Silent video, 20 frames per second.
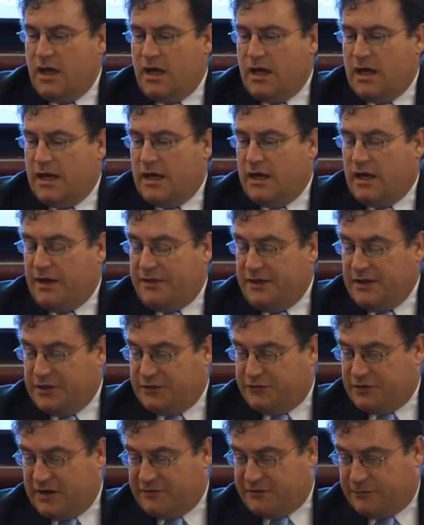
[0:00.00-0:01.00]
I think the
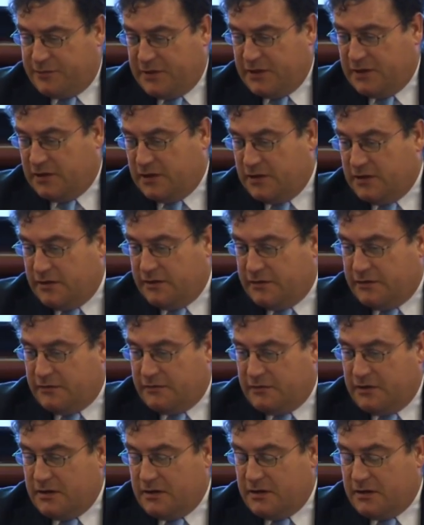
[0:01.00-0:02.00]
draft bill,
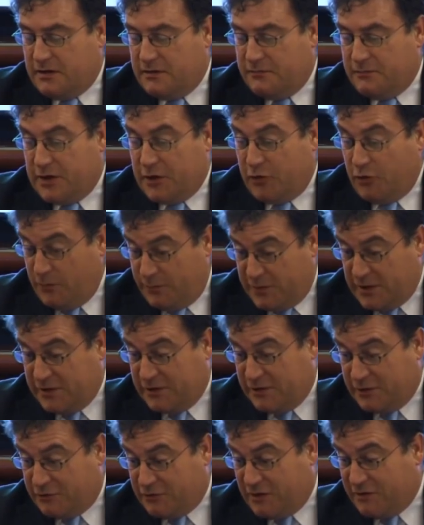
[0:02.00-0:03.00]
my own
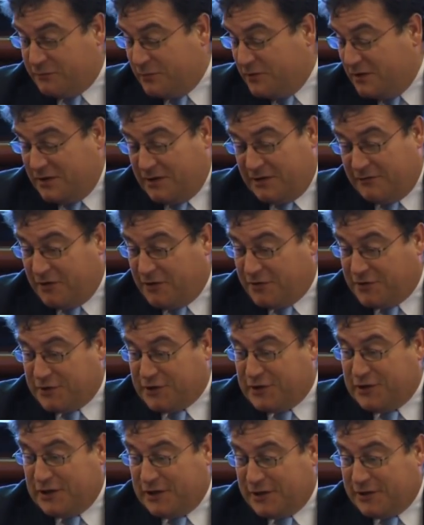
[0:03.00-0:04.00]
opinion of the draft bill, and I've
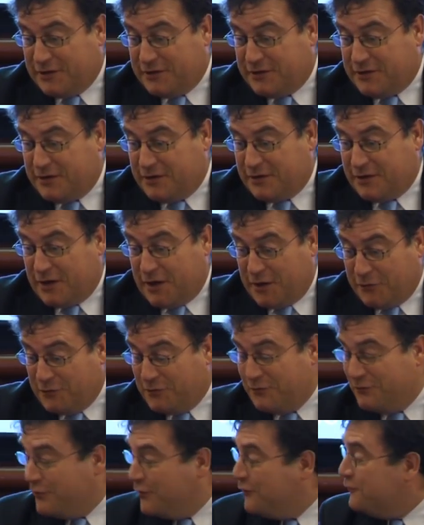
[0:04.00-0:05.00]
articulated, I
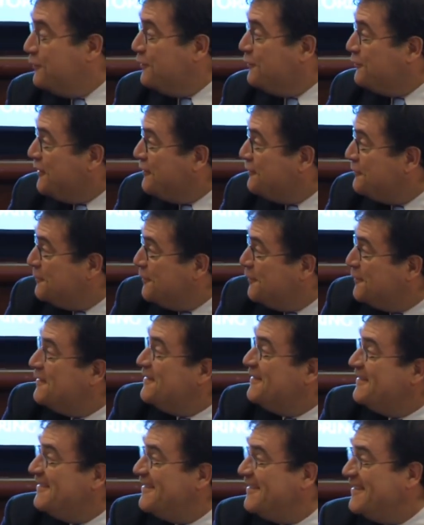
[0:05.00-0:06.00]
wouldn't vote for the draft bill.
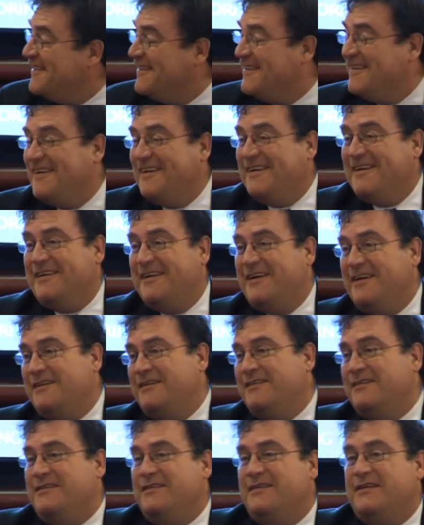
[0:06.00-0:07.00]

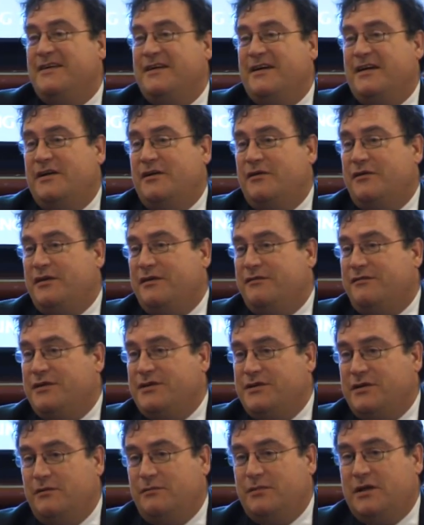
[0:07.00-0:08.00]
And I know the
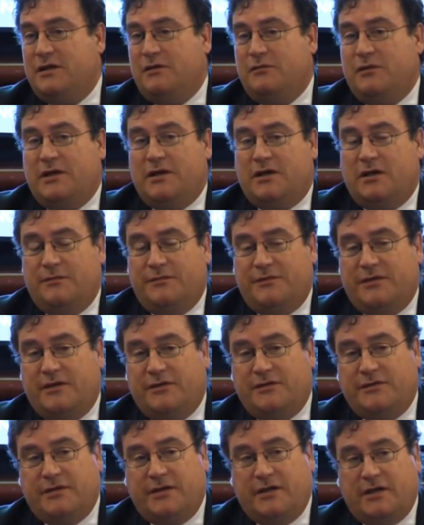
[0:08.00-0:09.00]
official bill, when it comes
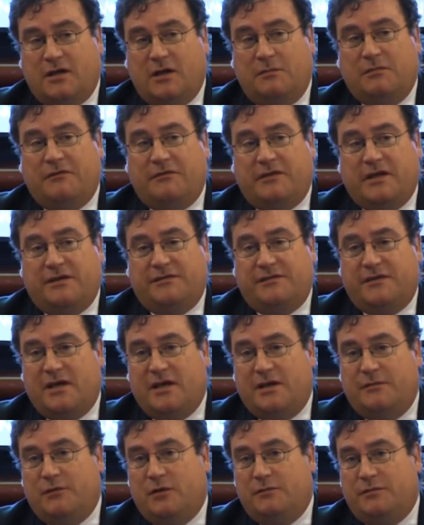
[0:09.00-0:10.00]
out in a couple of days'
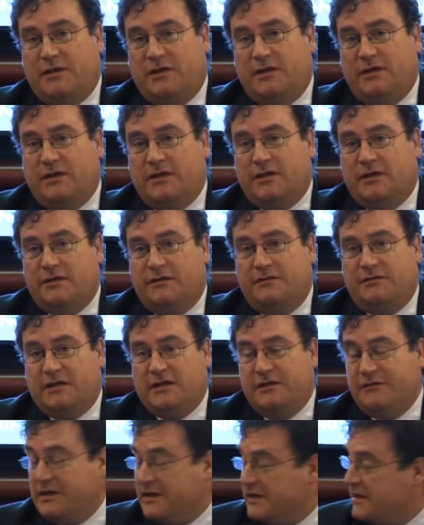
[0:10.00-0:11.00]
time, will be
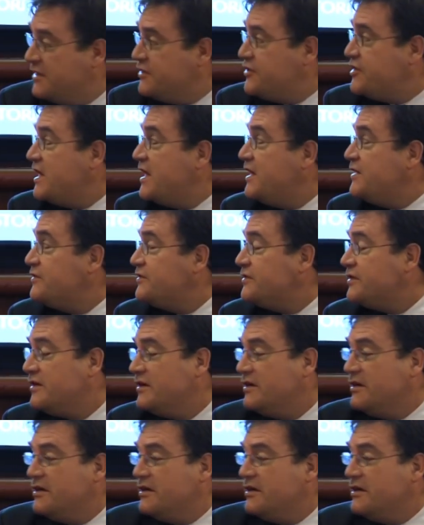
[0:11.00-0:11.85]
significantly changed.